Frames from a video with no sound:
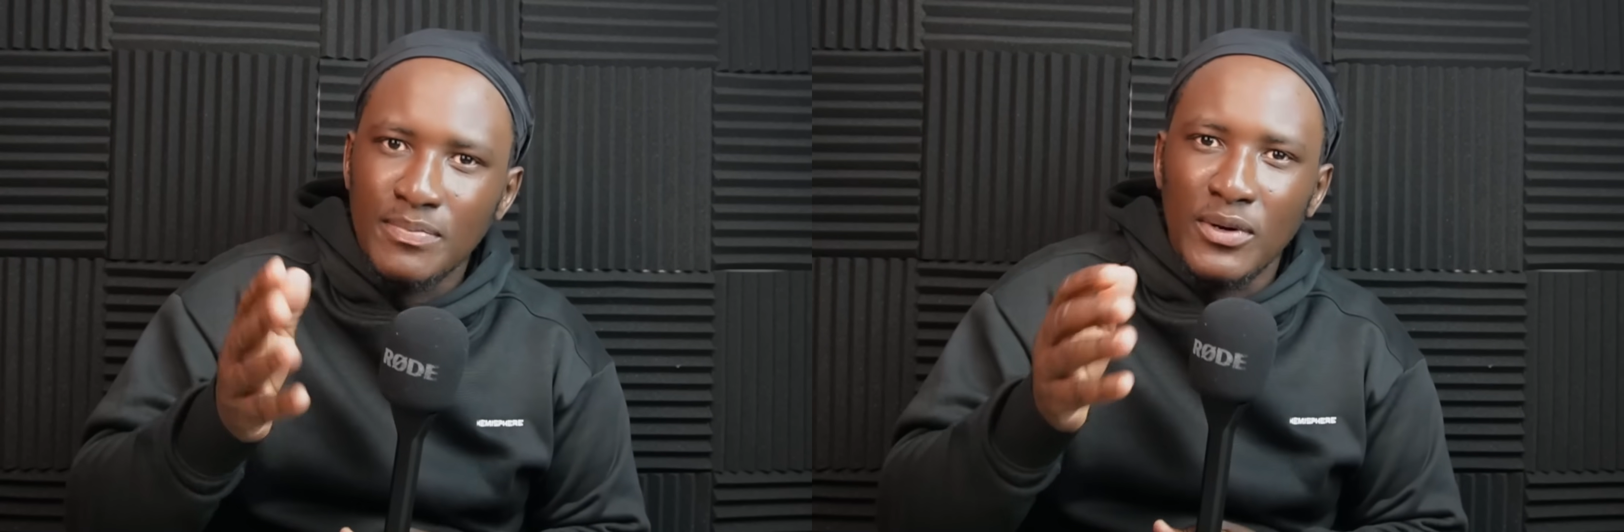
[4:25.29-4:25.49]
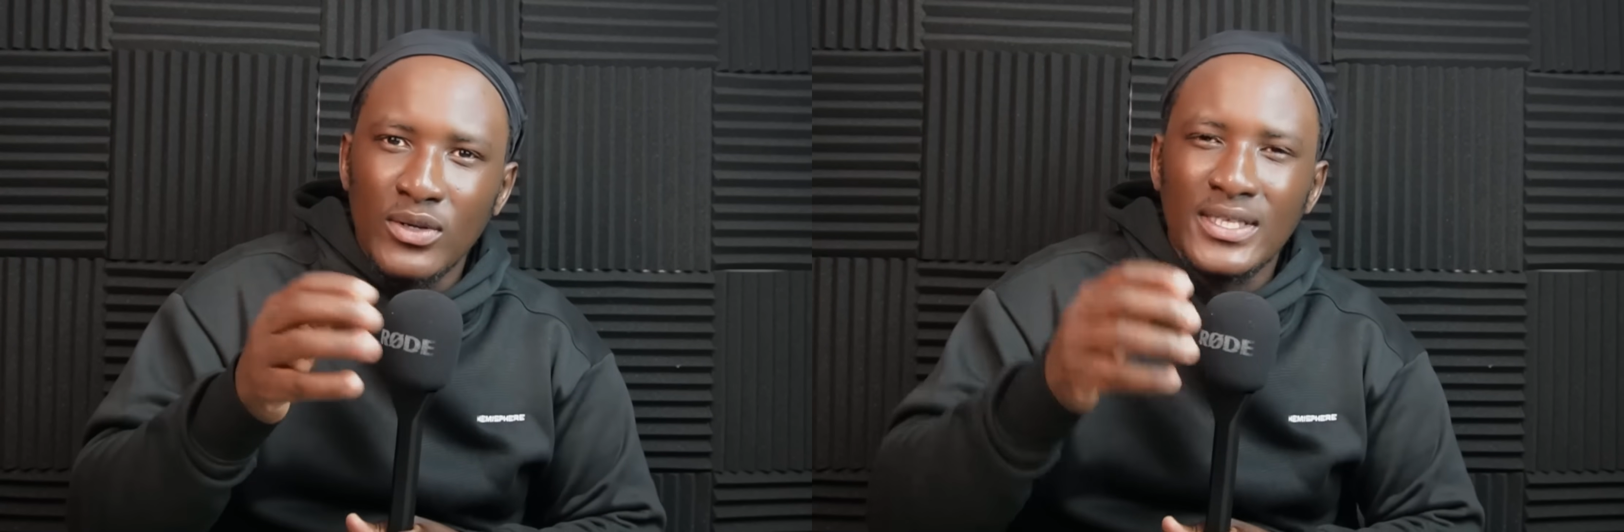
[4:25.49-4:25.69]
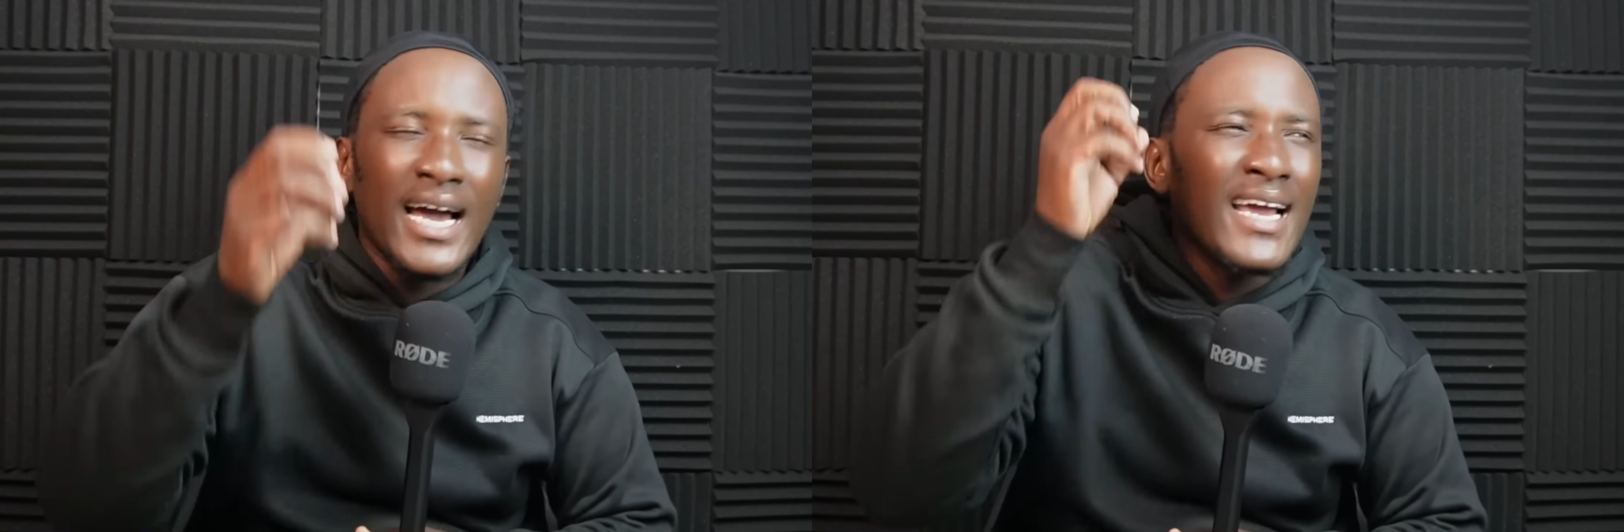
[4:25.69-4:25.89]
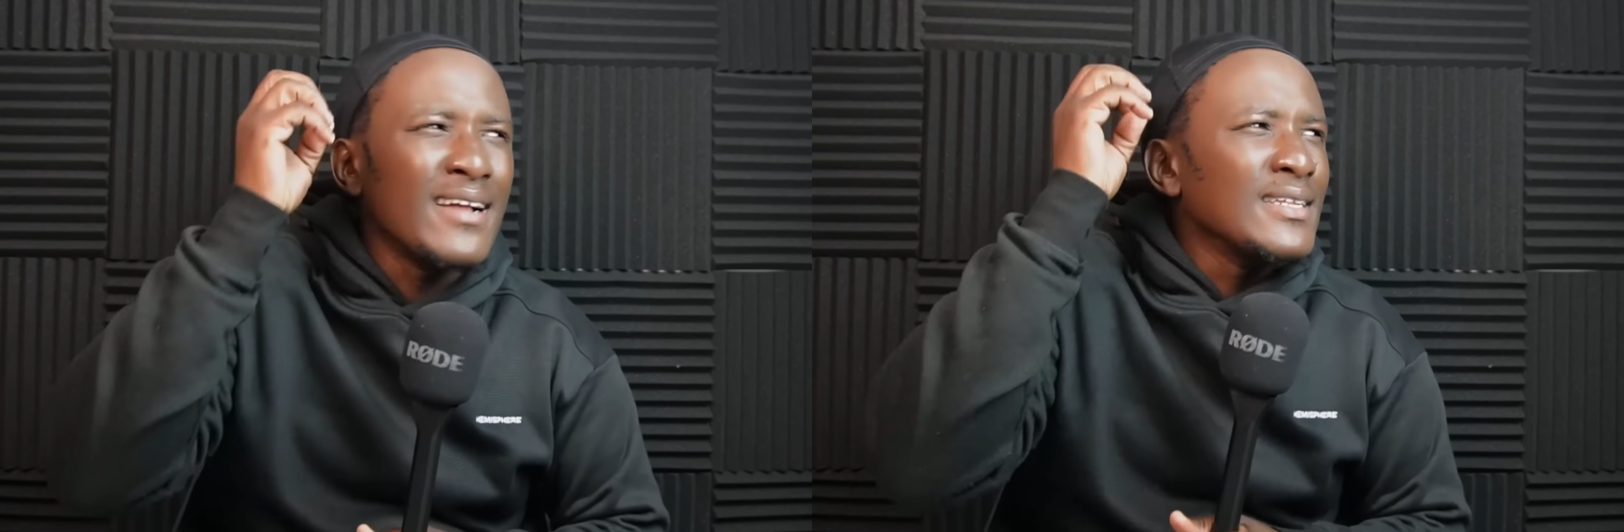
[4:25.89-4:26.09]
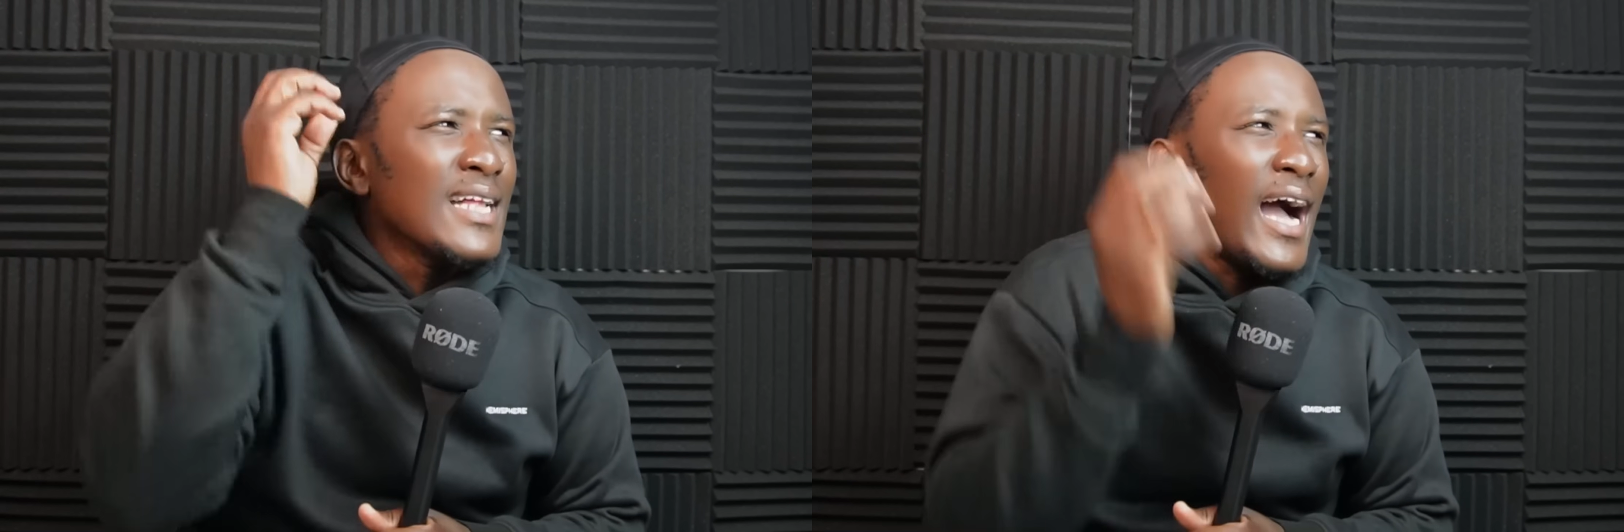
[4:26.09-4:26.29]
because
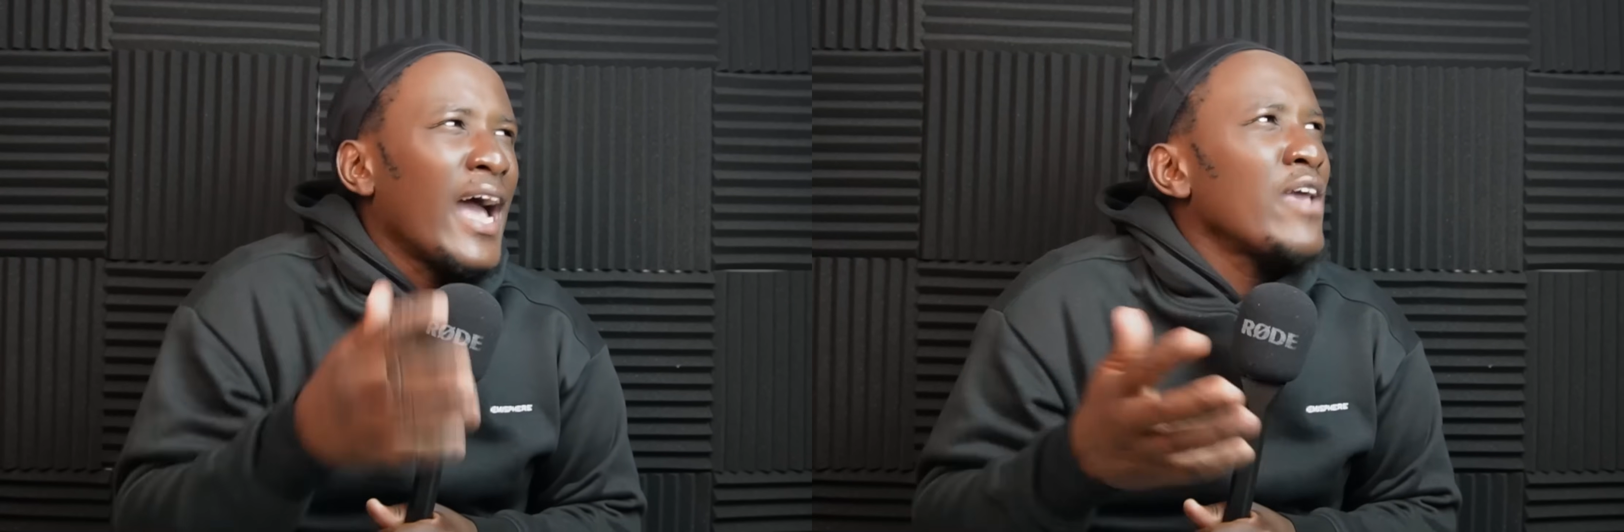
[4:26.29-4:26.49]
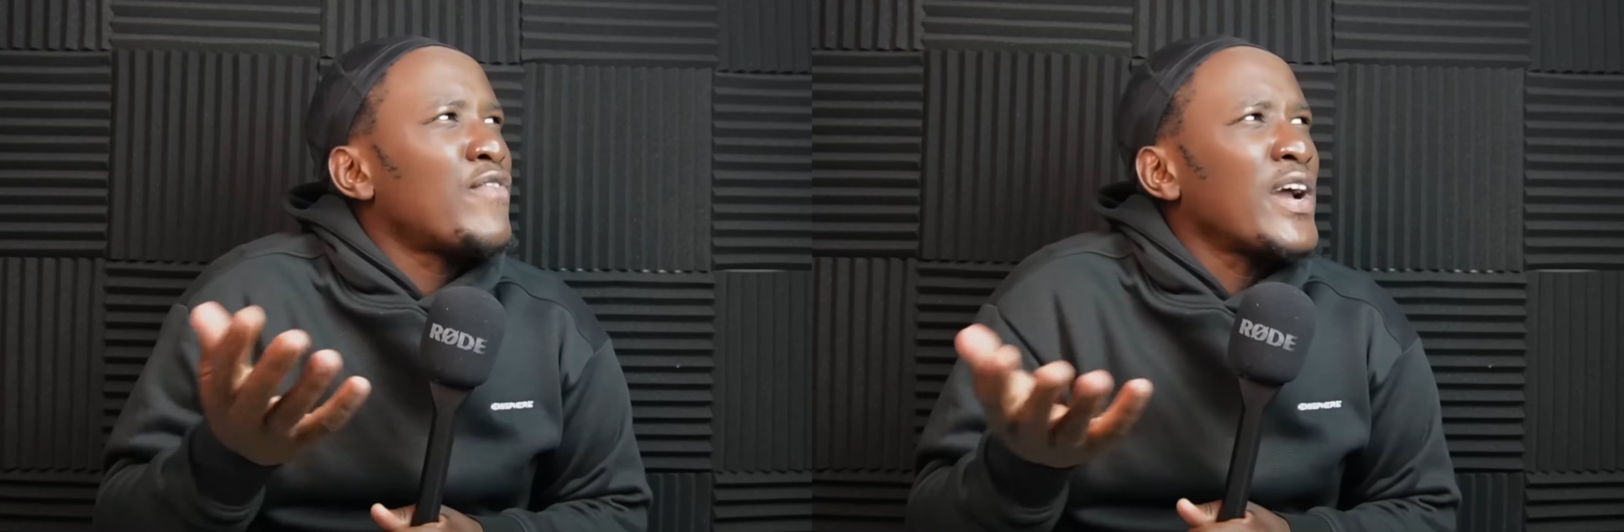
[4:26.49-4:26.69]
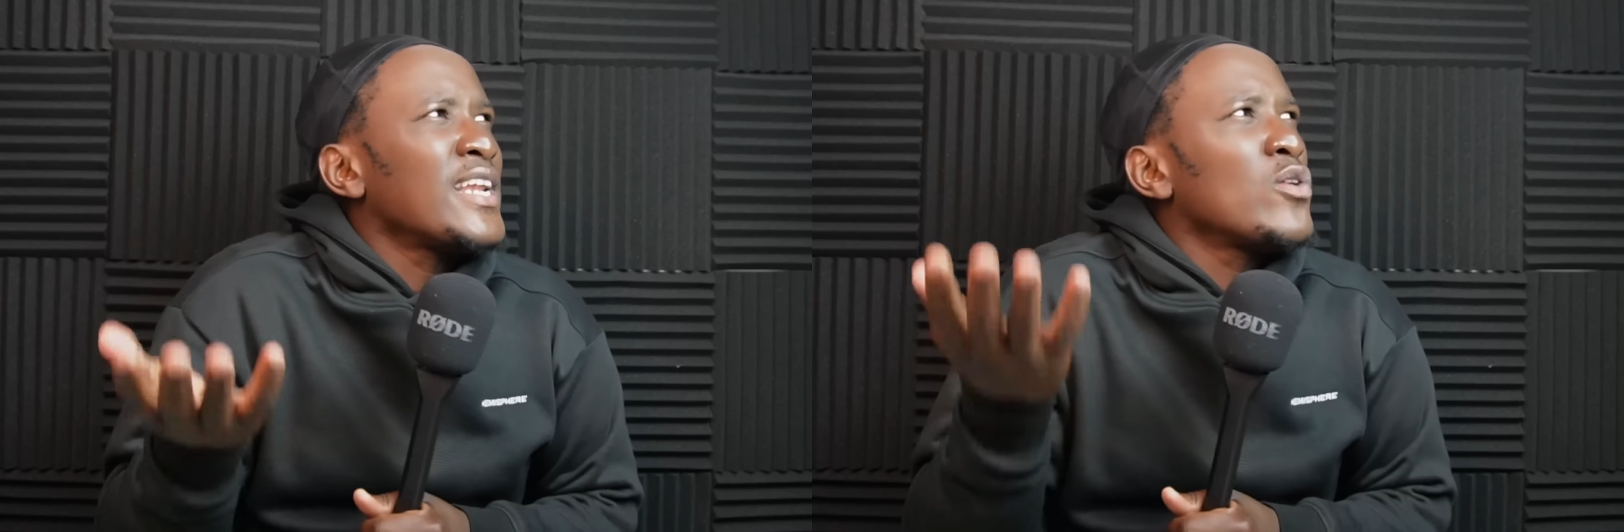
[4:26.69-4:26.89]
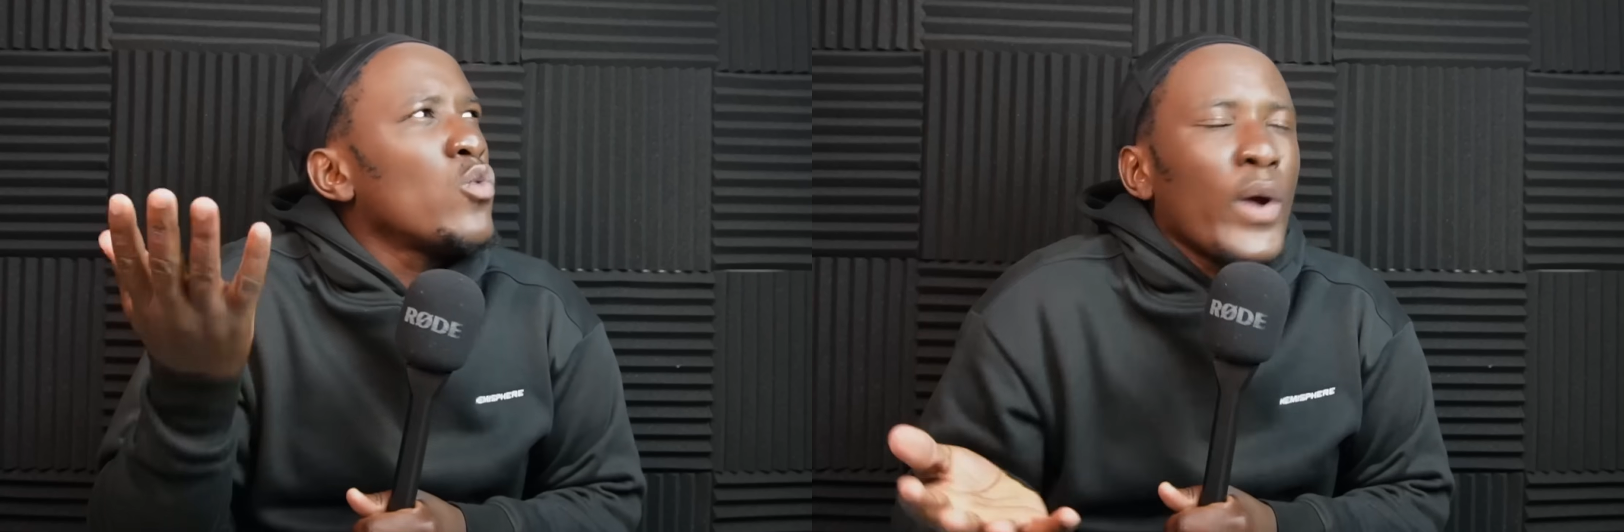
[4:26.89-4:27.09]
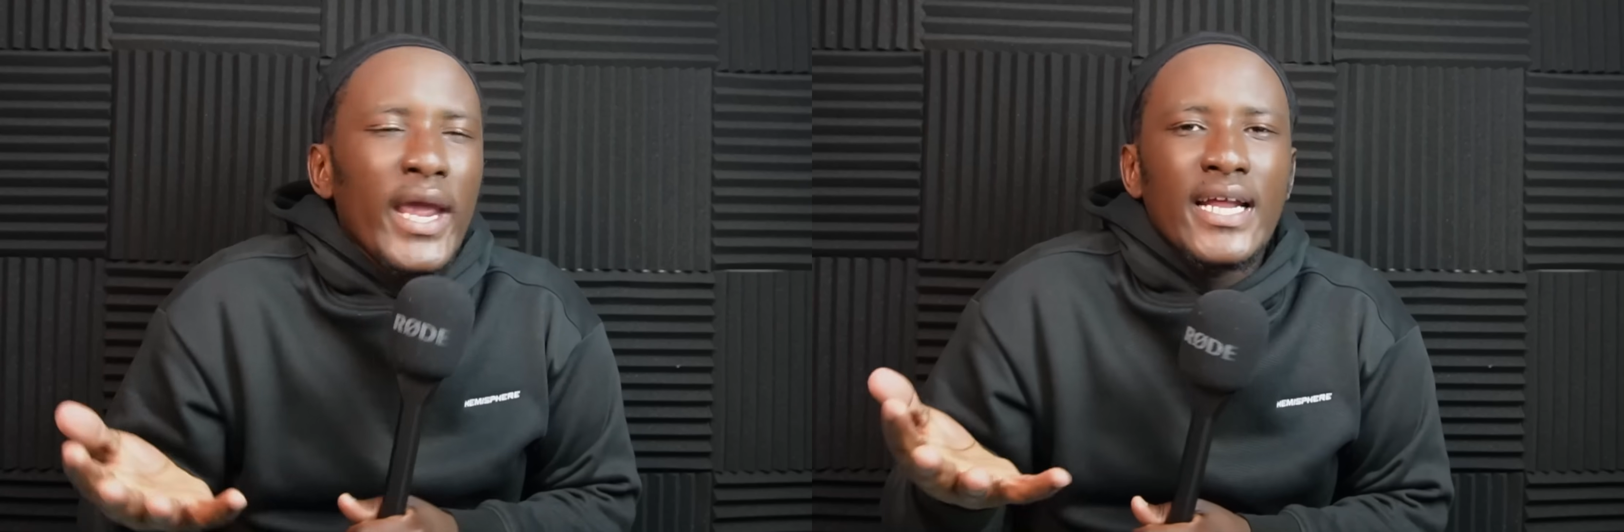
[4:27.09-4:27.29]
I find it
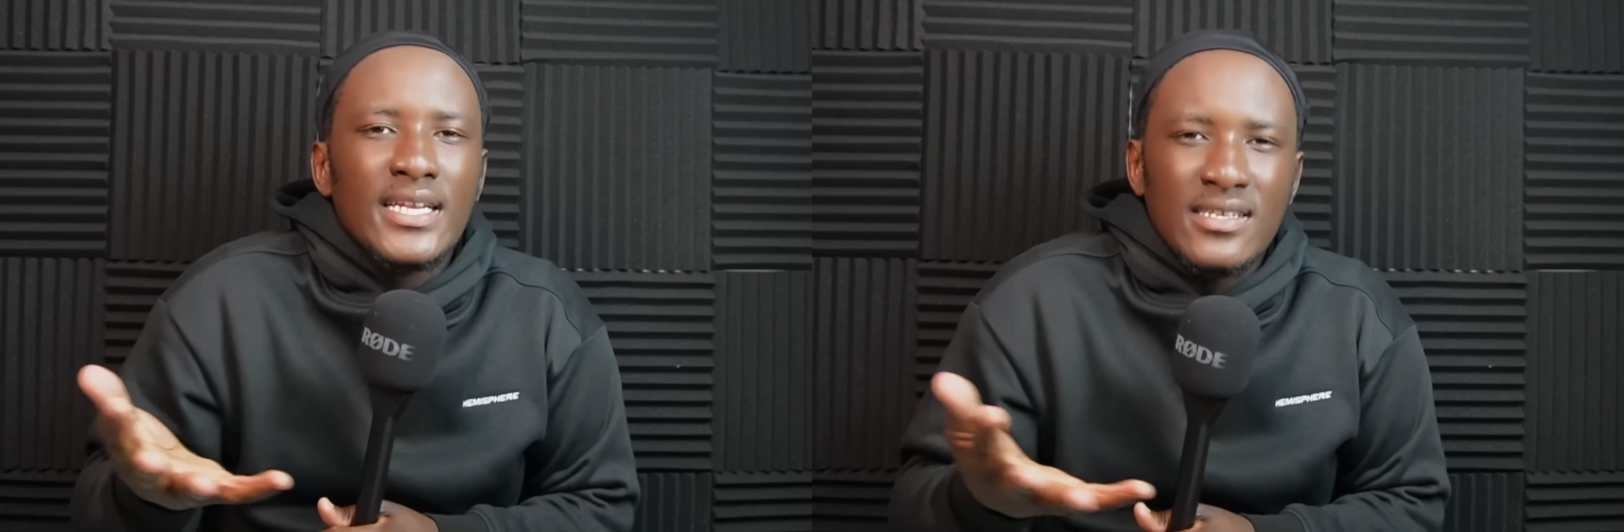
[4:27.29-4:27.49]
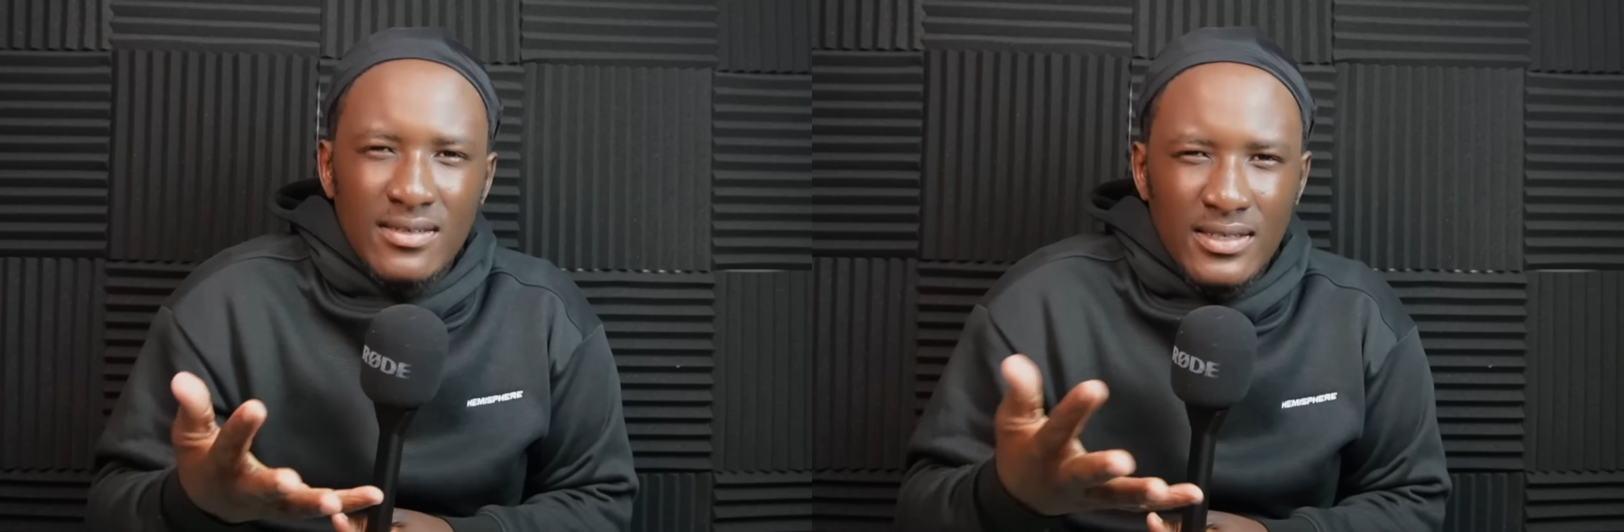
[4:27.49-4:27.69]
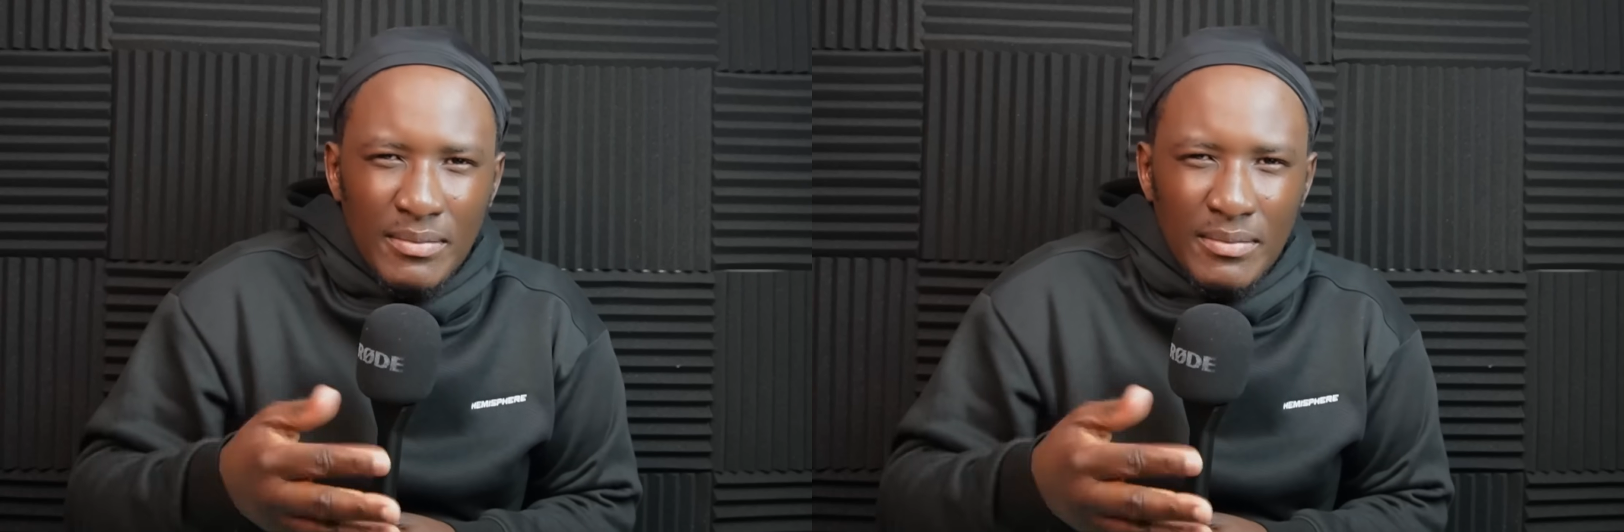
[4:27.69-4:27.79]
weird.